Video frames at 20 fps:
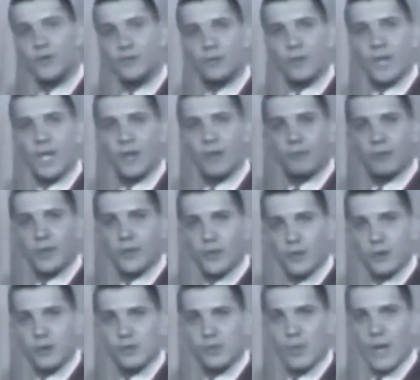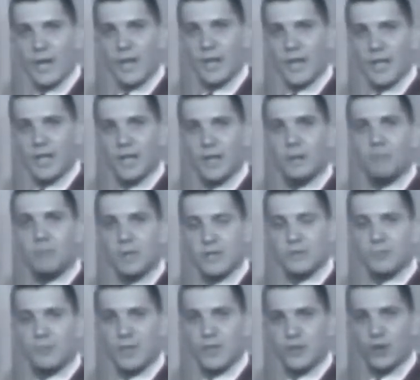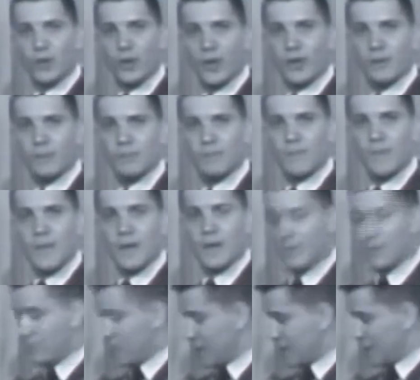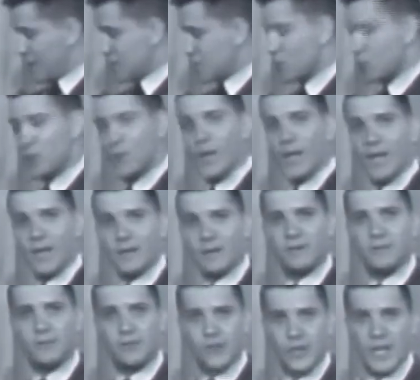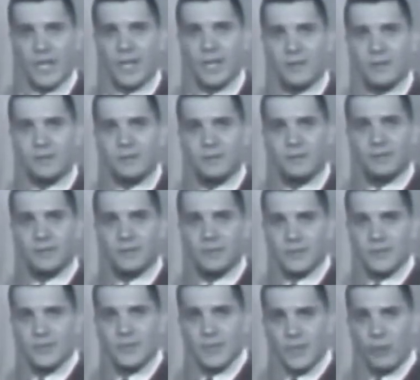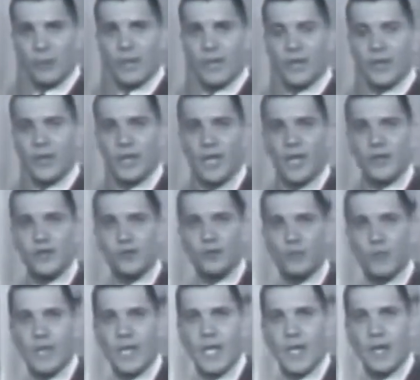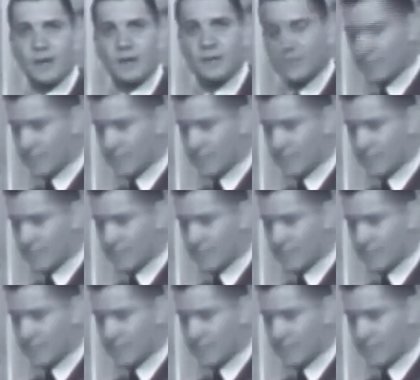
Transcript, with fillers: 300 turns winding must be shorted. But let's go ahead and check it and see what indication we get.